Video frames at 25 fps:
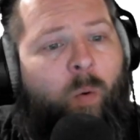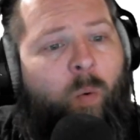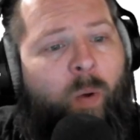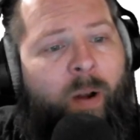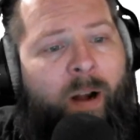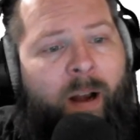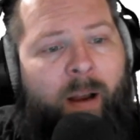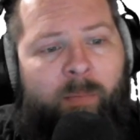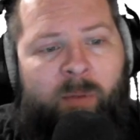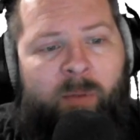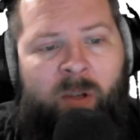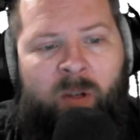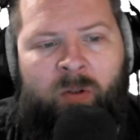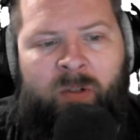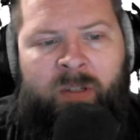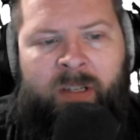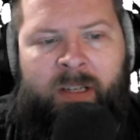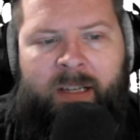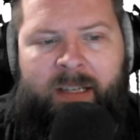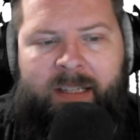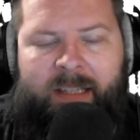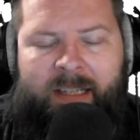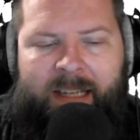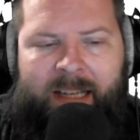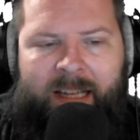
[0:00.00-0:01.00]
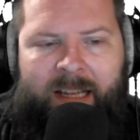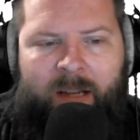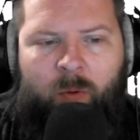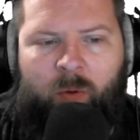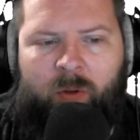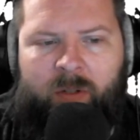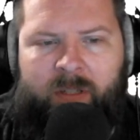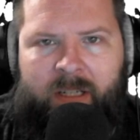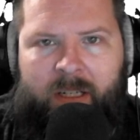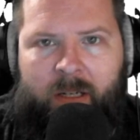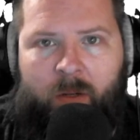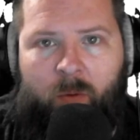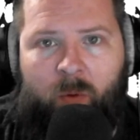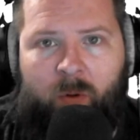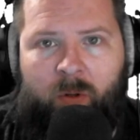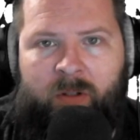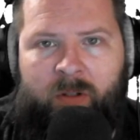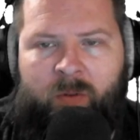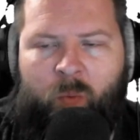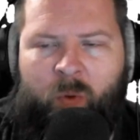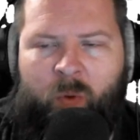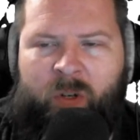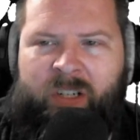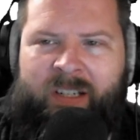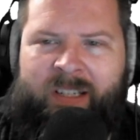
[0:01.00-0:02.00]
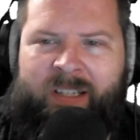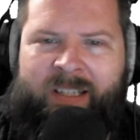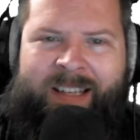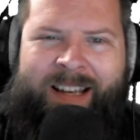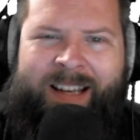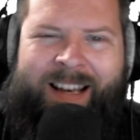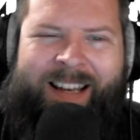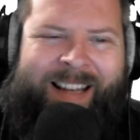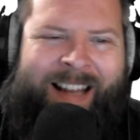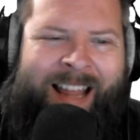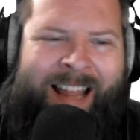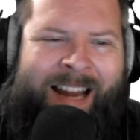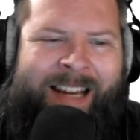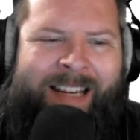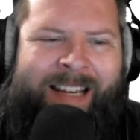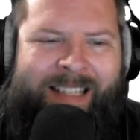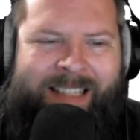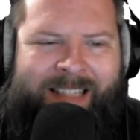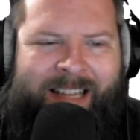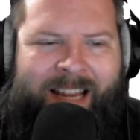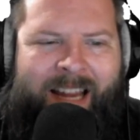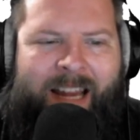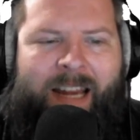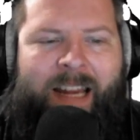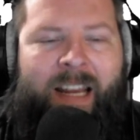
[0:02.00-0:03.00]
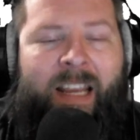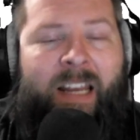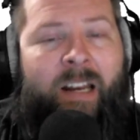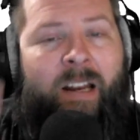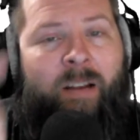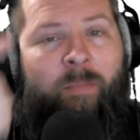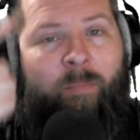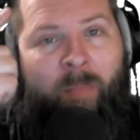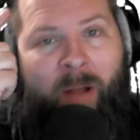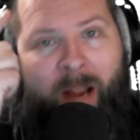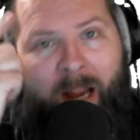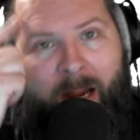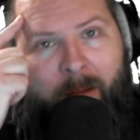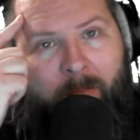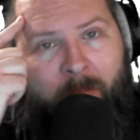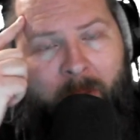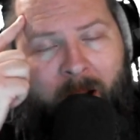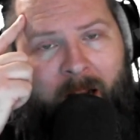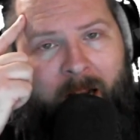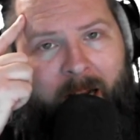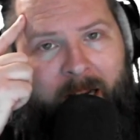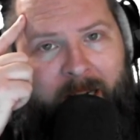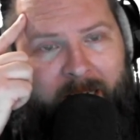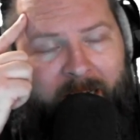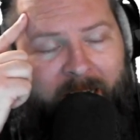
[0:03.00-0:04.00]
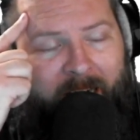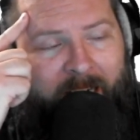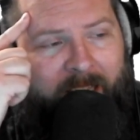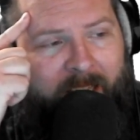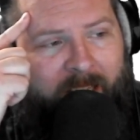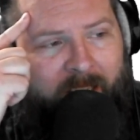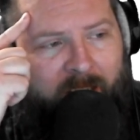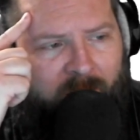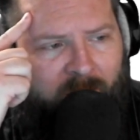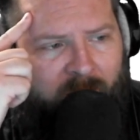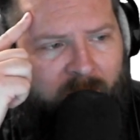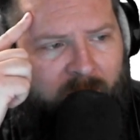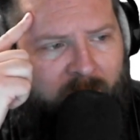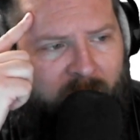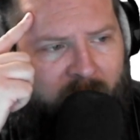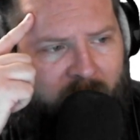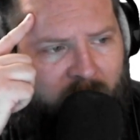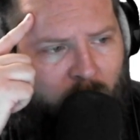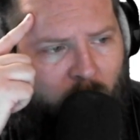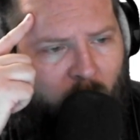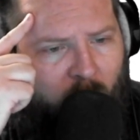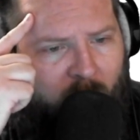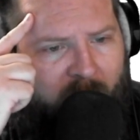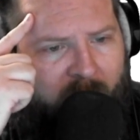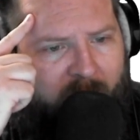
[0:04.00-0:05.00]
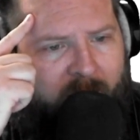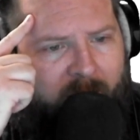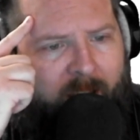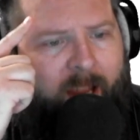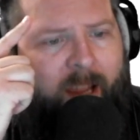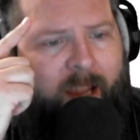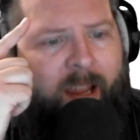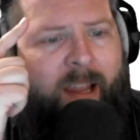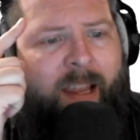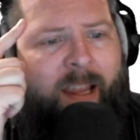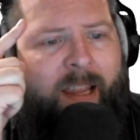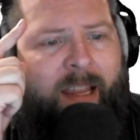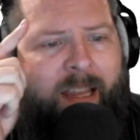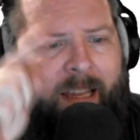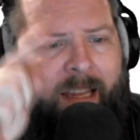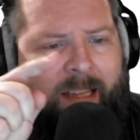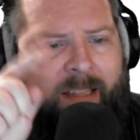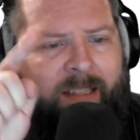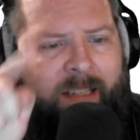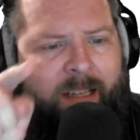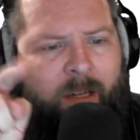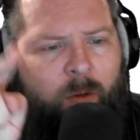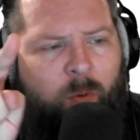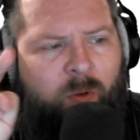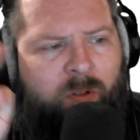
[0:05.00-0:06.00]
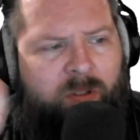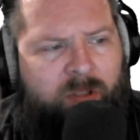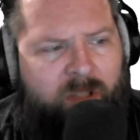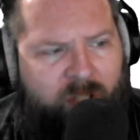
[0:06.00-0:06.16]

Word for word: What I'm using is ==, which is like saying, and in my mind, I think of it this way, is equal